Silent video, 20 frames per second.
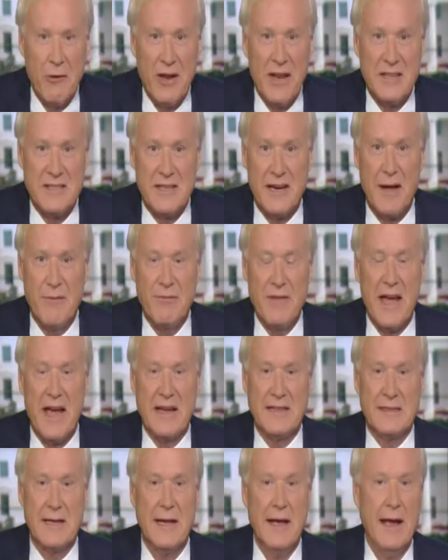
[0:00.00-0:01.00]
with us, and up
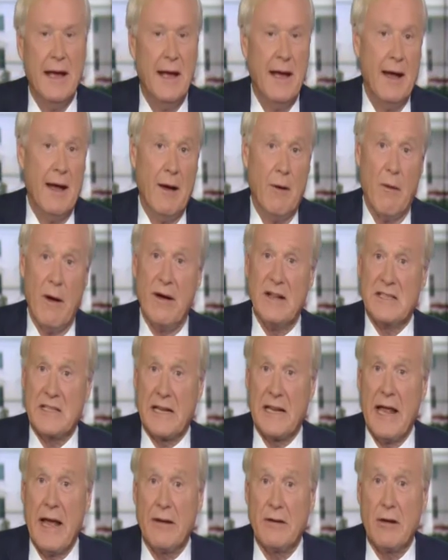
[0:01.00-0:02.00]
next. Well, it's
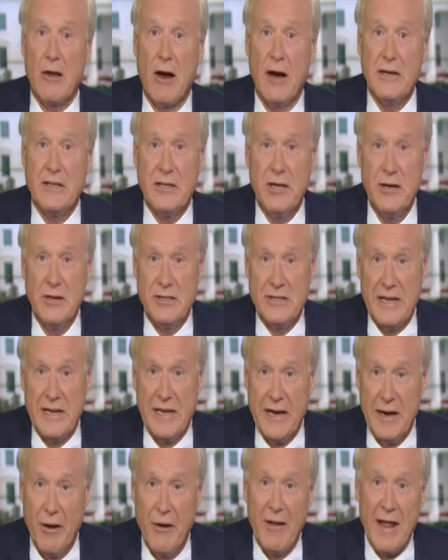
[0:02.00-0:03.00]
Clown Car Tuesday,
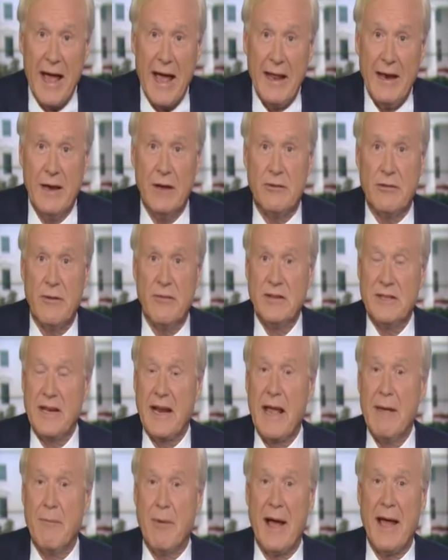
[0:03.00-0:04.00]
you know that? And driven
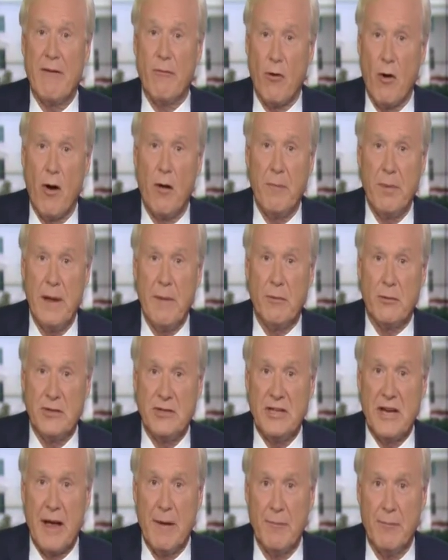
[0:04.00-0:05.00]
today by, of all people,
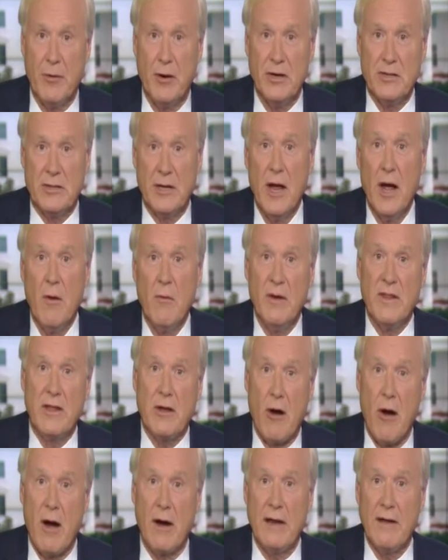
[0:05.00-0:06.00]
Jeb Bush with
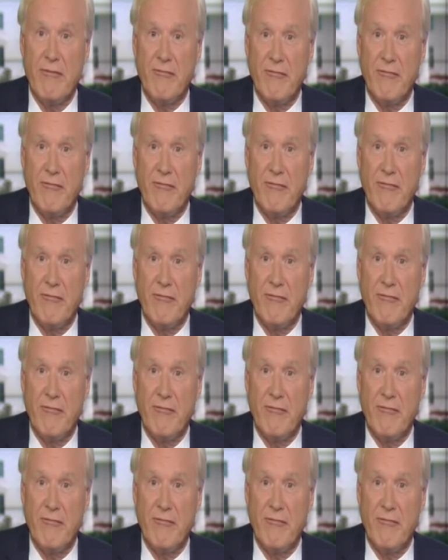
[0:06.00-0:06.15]
Carly